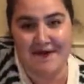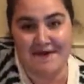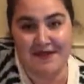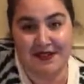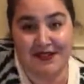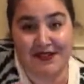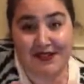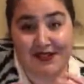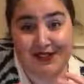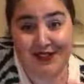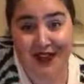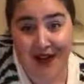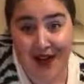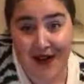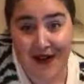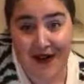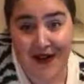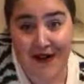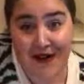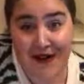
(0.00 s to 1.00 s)

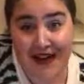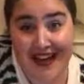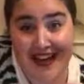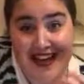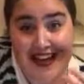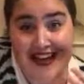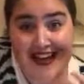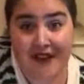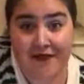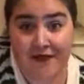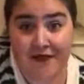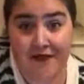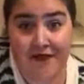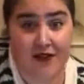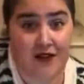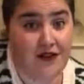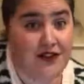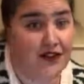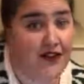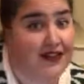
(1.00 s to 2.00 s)
So if
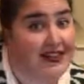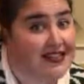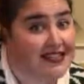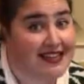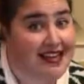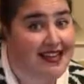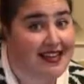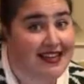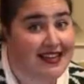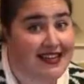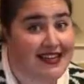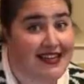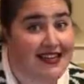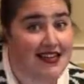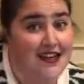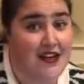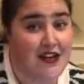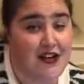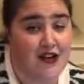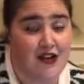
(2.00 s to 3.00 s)
there is
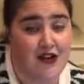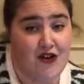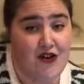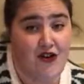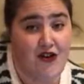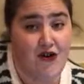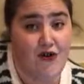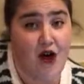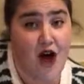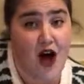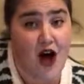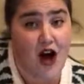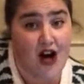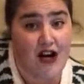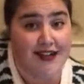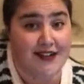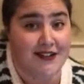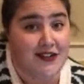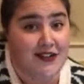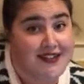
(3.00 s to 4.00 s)
anything you are
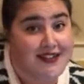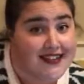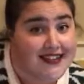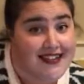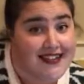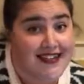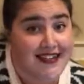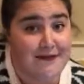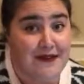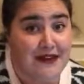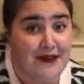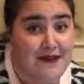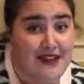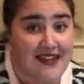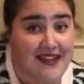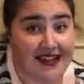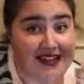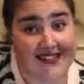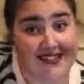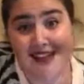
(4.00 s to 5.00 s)
interested in maybe
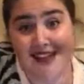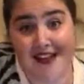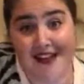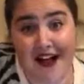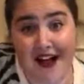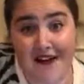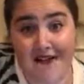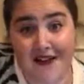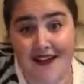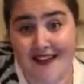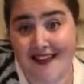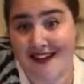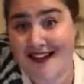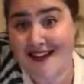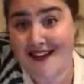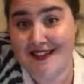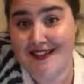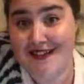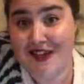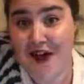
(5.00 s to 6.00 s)
seeing covered, let
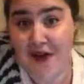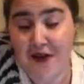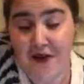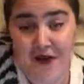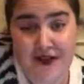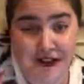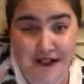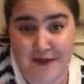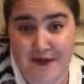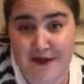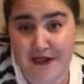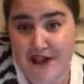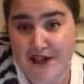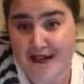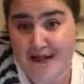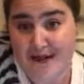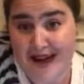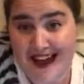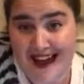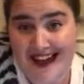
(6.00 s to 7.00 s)
us know, because we just
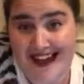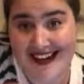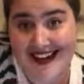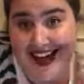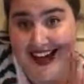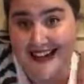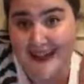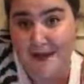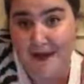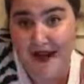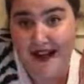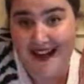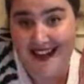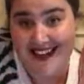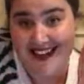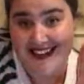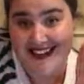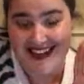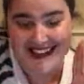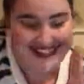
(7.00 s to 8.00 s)
might. Ask Becca
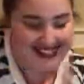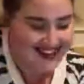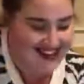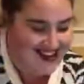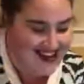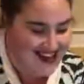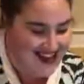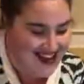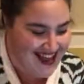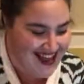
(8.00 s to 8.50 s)
and Nessity.